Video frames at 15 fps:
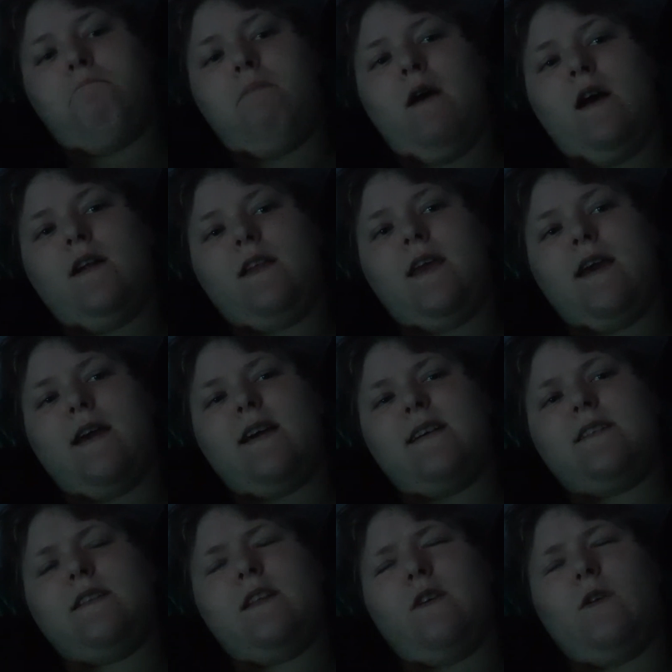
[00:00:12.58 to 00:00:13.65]

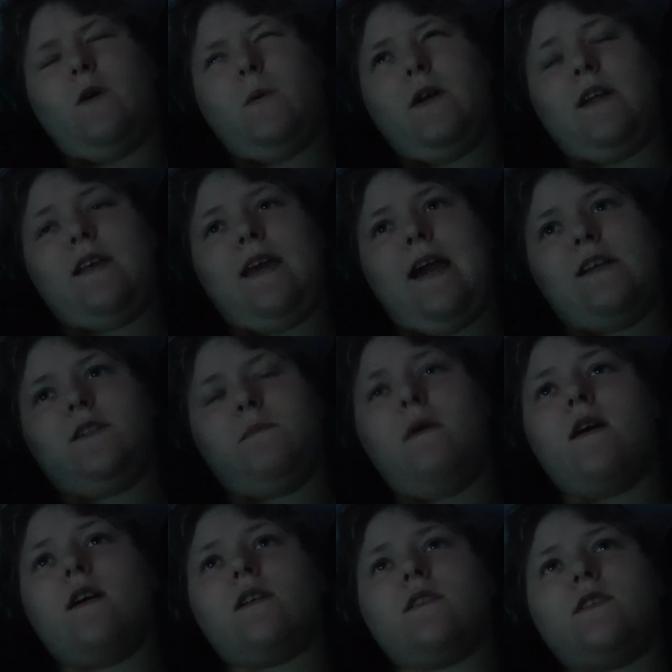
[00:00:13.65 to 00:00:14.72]
Podcast or what
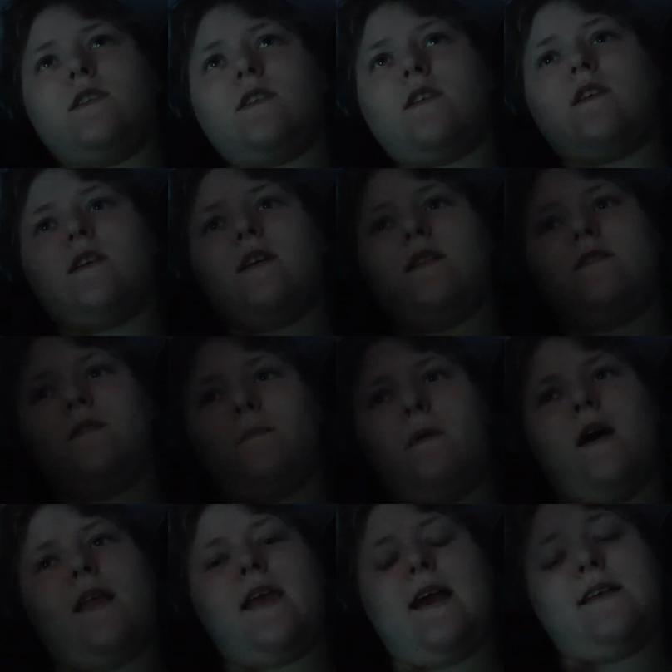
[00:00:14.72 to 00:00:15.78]
Castbox. It's a
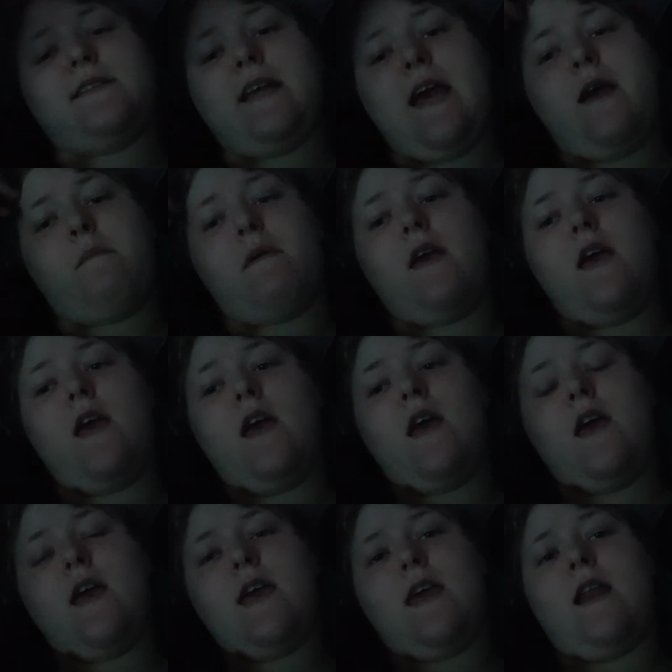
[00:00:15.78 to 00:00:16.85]
podcast app.
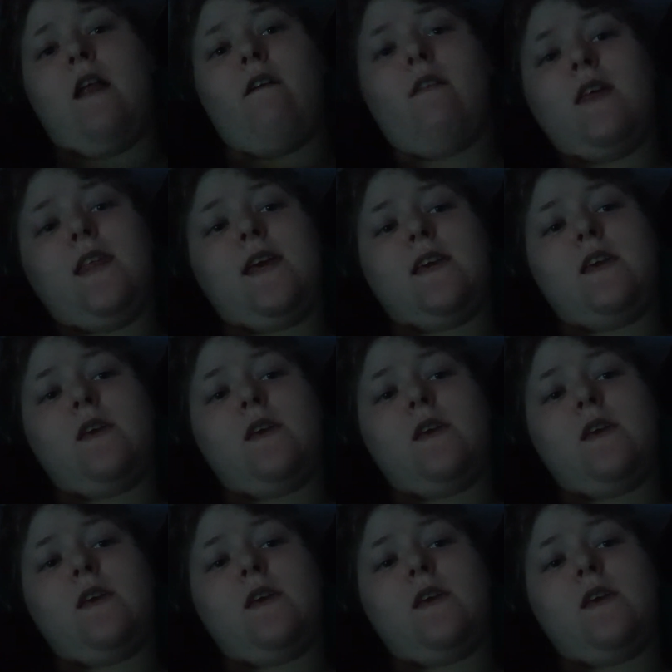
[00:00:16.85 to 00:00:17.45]
And I really like